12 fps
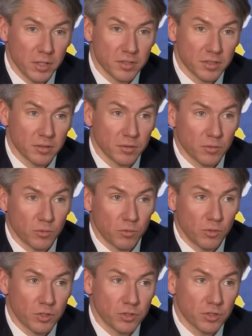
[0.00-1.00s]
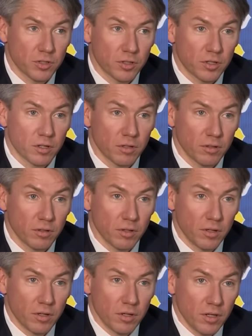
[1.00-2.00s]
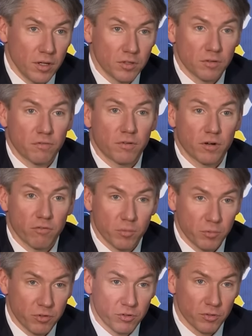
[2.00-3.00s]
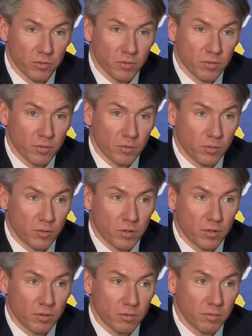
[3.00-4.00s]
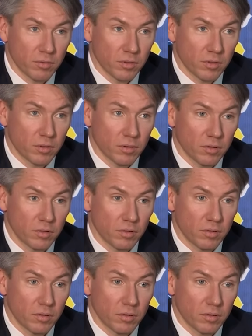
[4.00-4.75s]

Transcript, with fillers: media which are either far from truth or uh,